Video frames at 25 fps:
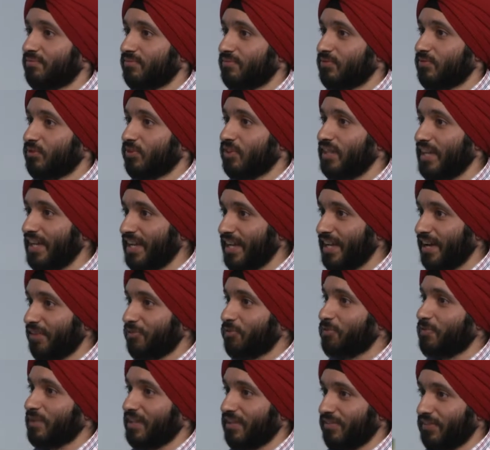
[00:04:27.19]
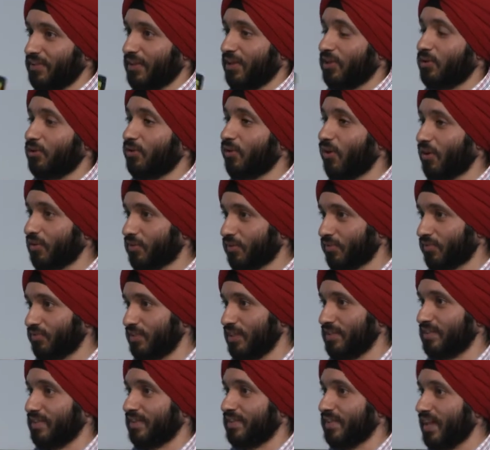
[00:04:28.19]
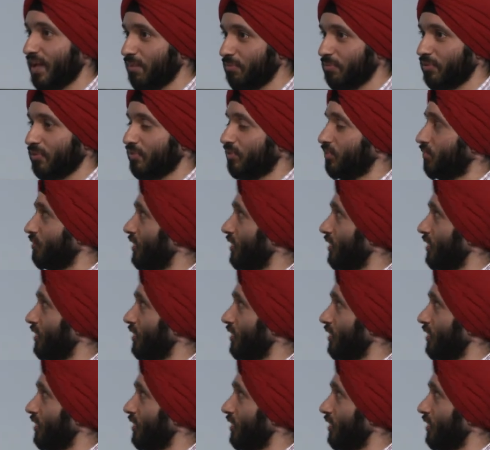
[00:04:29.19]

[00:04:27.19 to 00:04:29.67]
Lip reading: So they have to be given a lot of these examples to